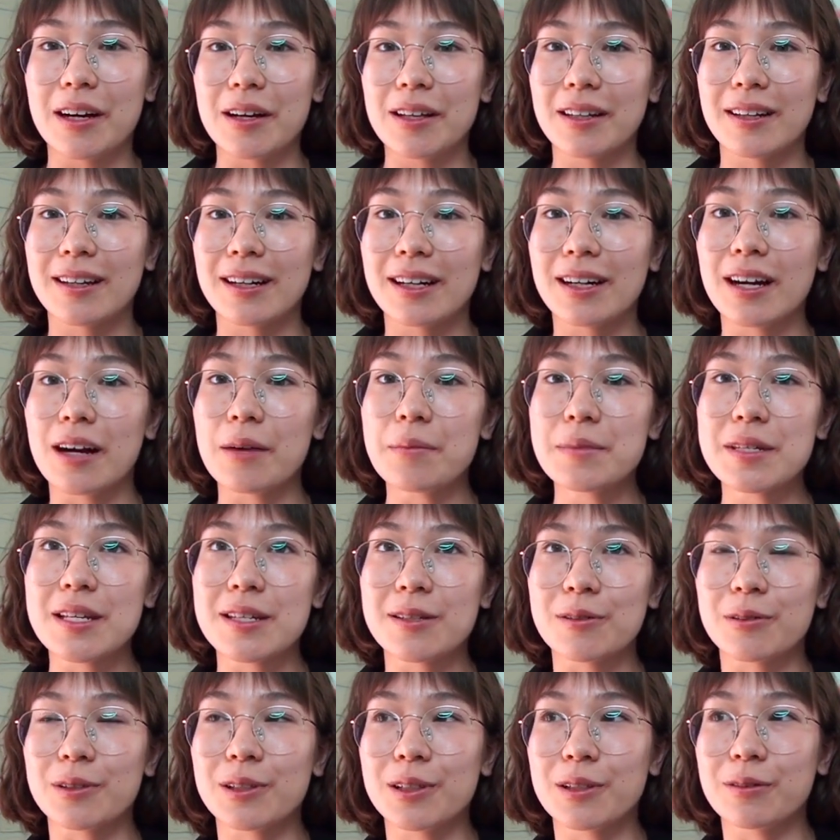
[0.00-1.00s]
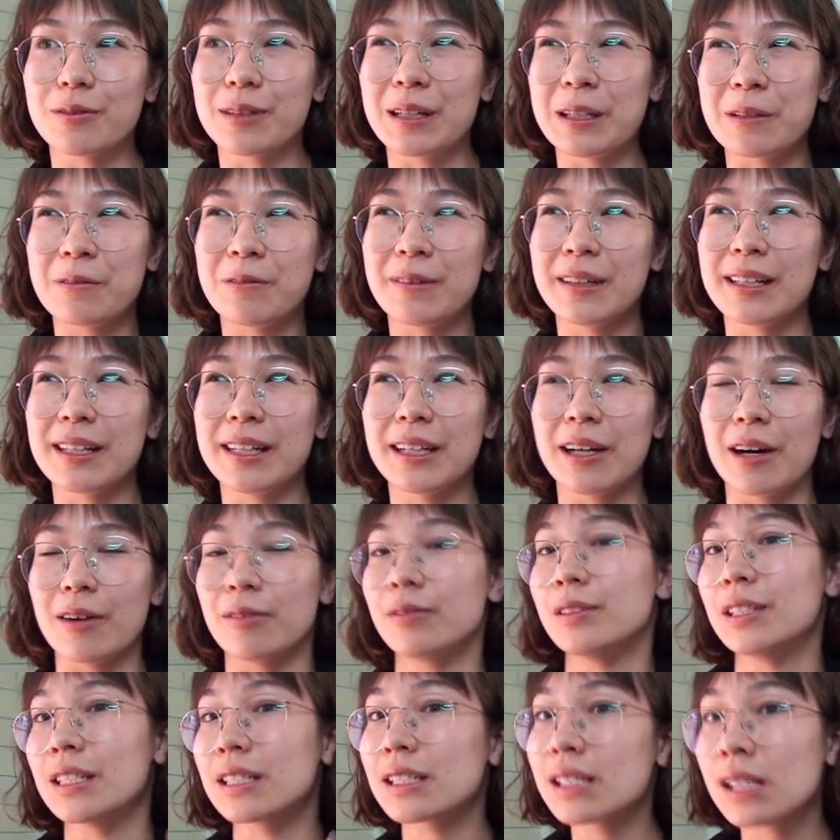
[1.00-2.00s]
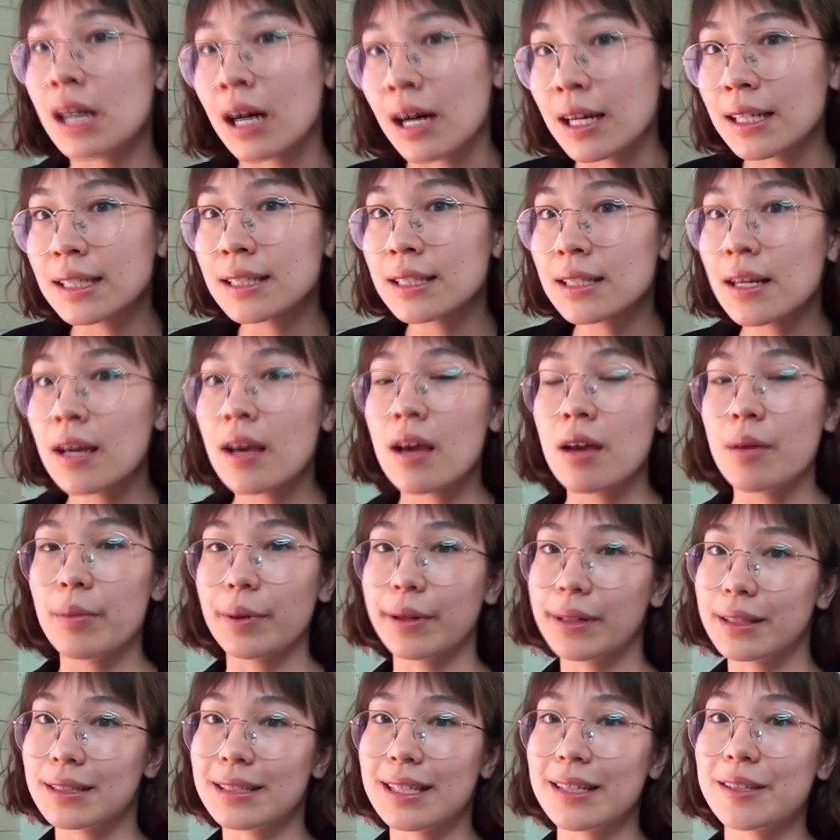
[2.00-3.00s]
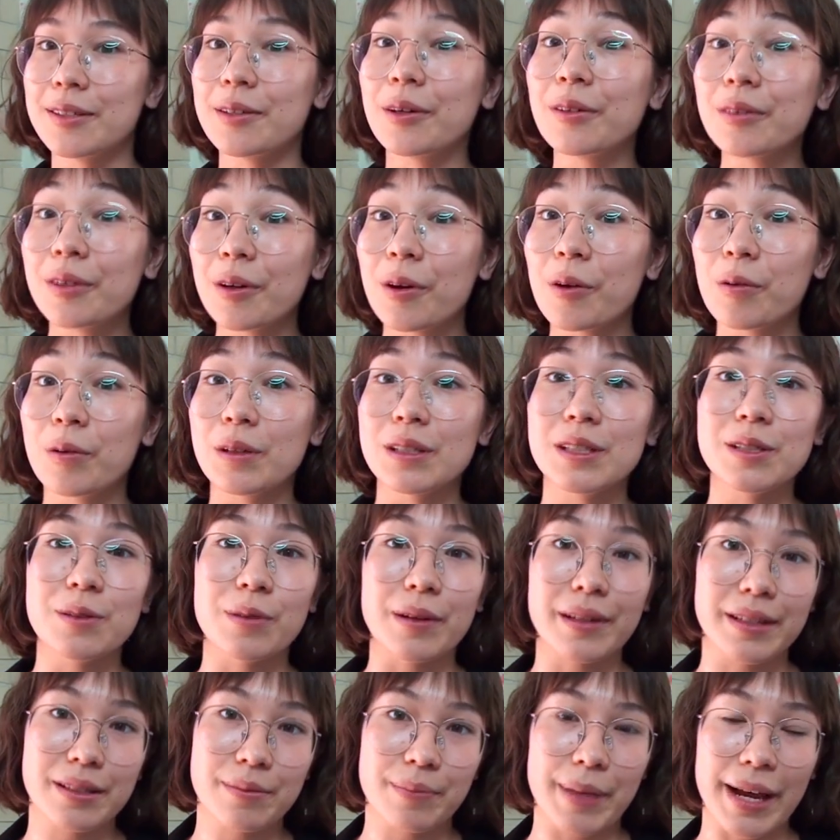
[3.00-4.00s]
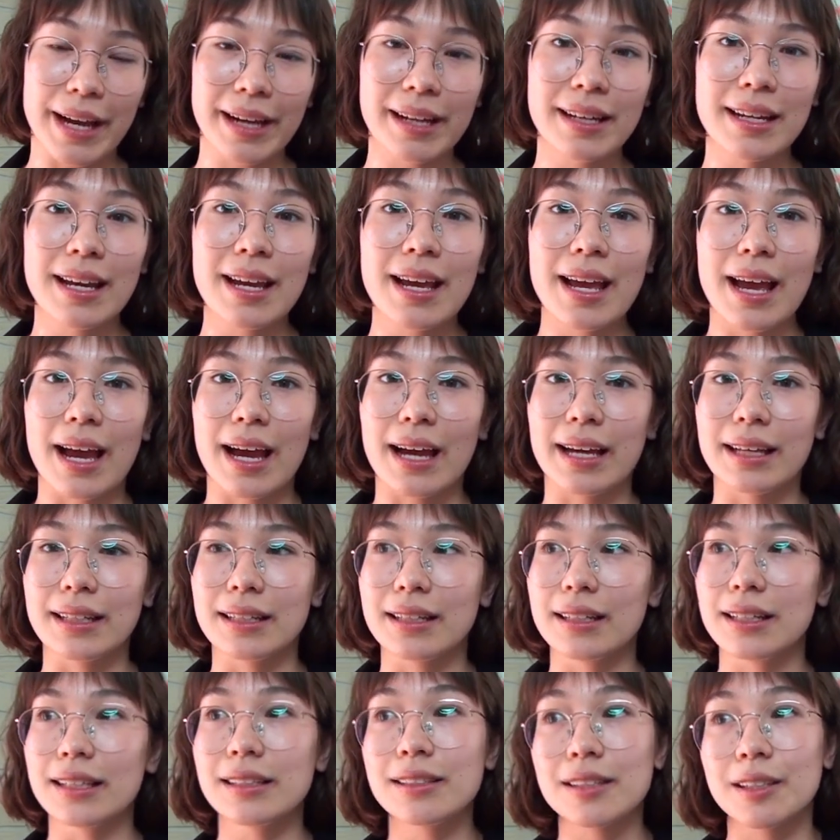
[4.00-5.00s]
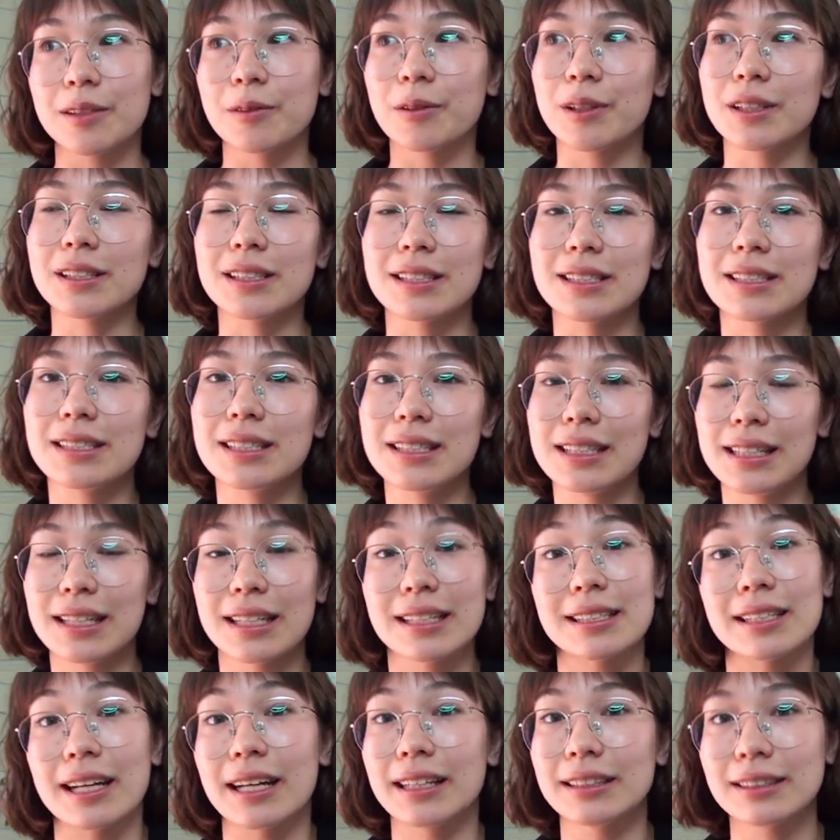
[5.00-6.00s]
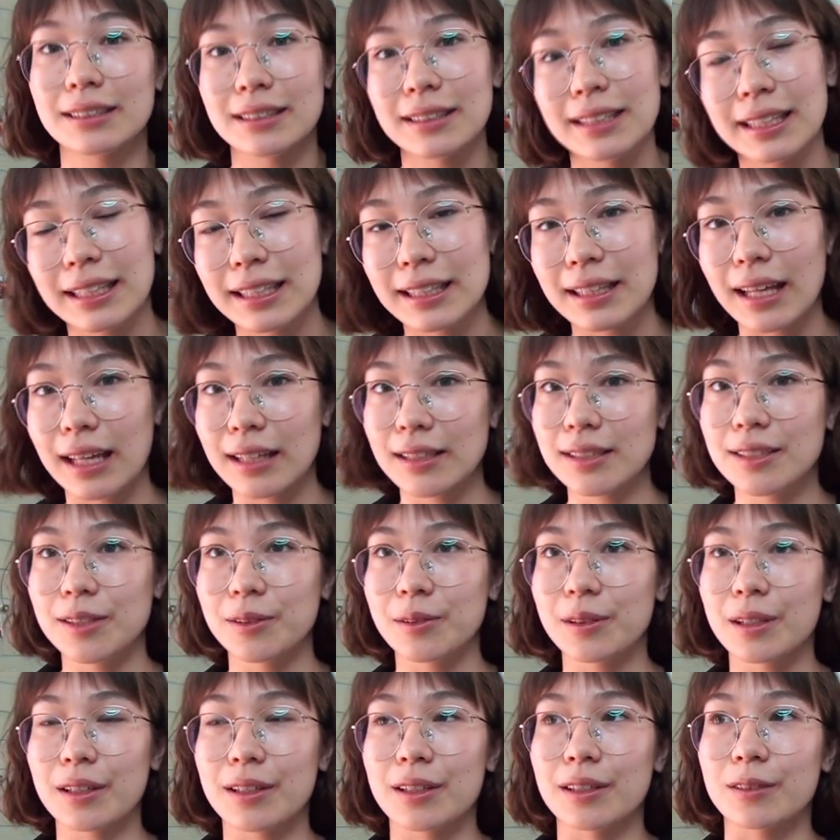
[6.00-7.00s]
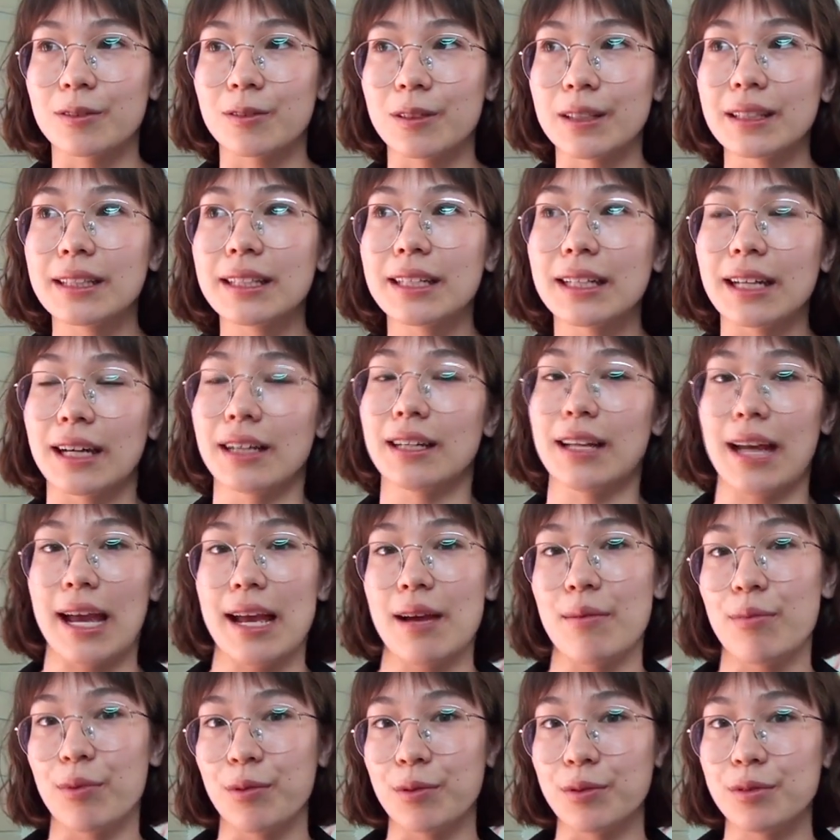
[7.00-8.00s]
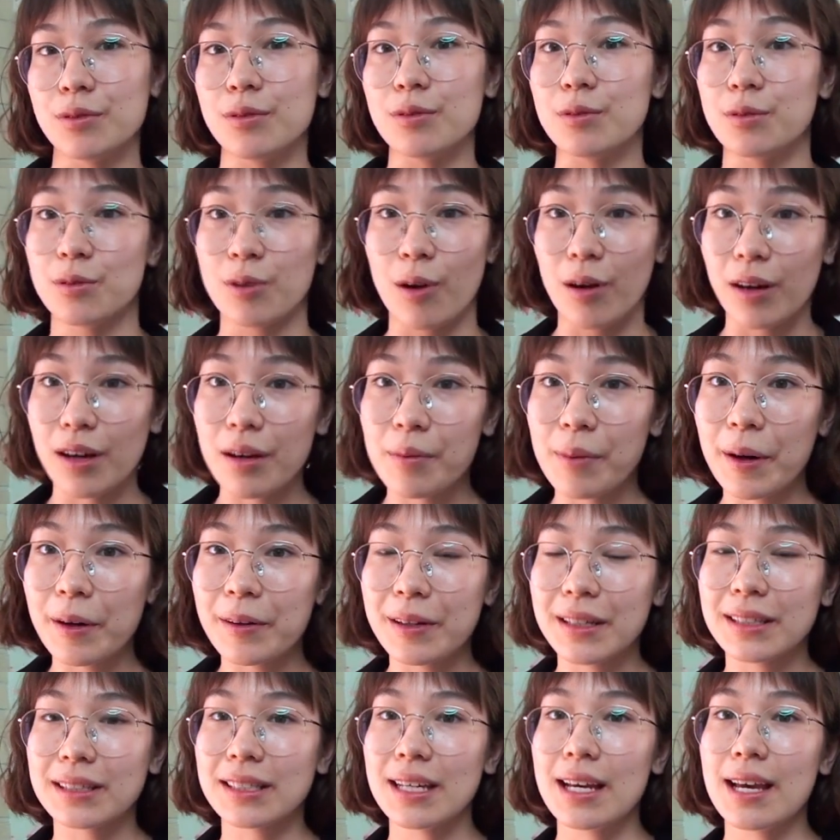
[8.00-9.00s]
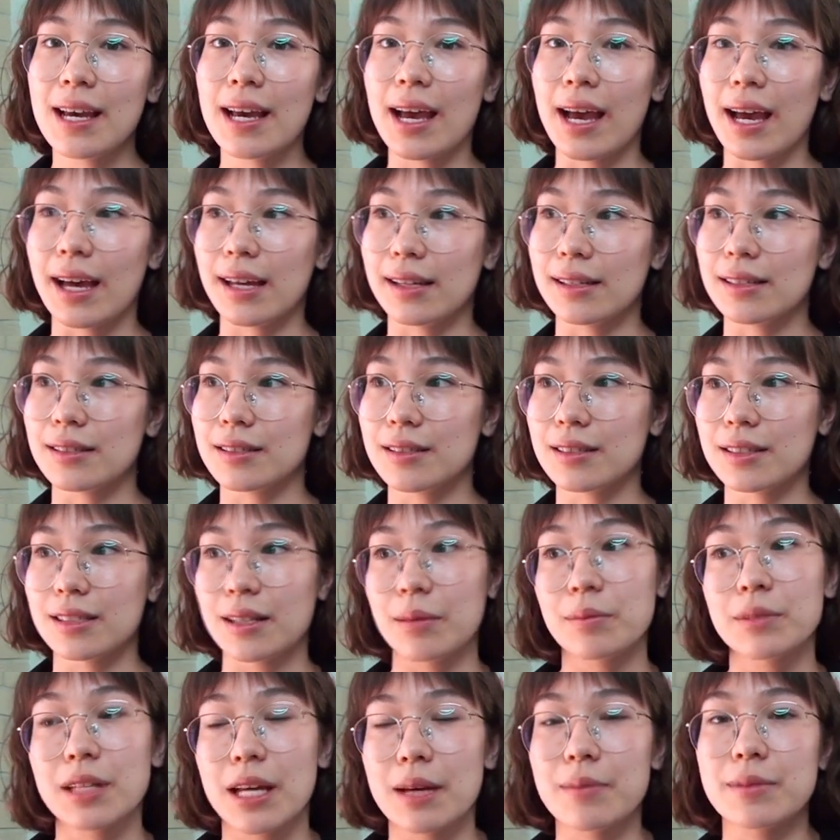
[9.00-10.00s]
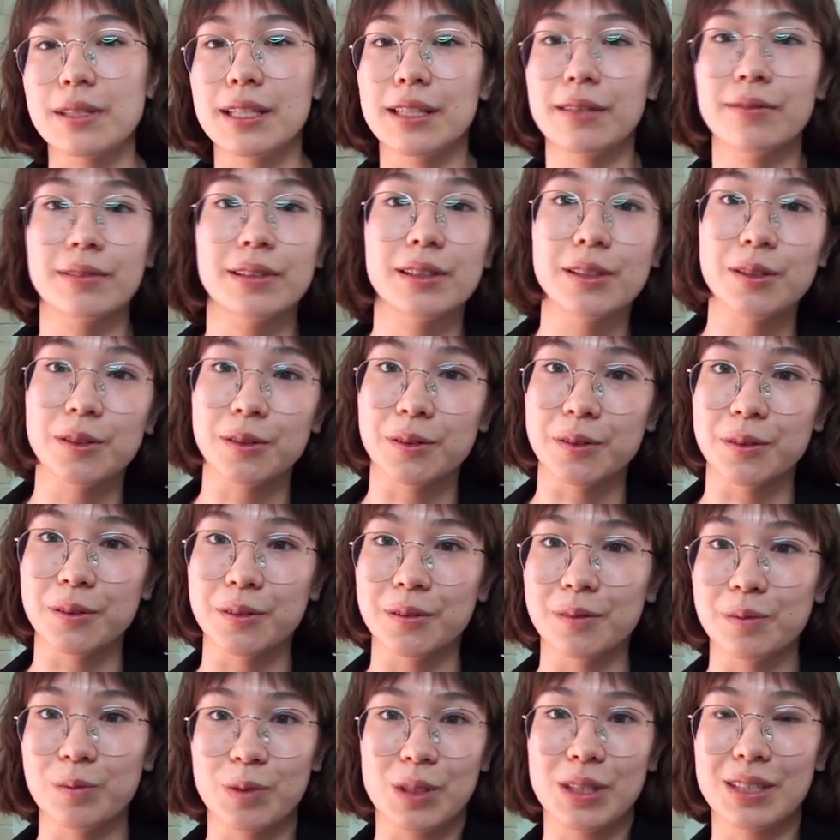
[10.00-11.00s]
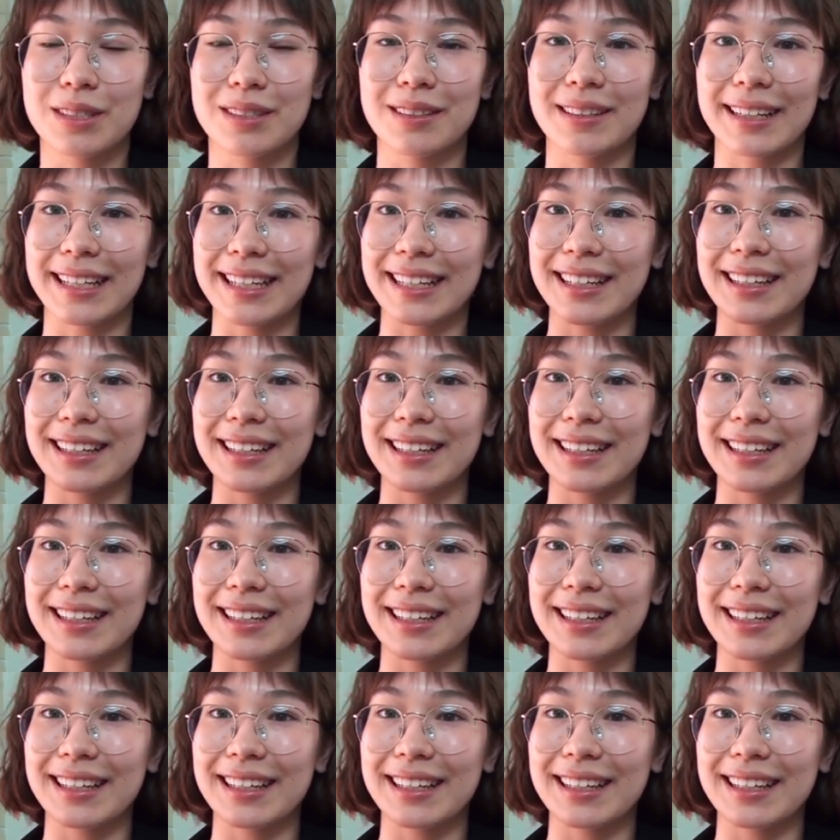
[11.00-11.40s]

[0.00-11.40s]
there comes a sort of feeling of disgust because they don't know what to expect, and intercourse is seen as unclean, and so they're really unable to talk about it, and sometimes even to just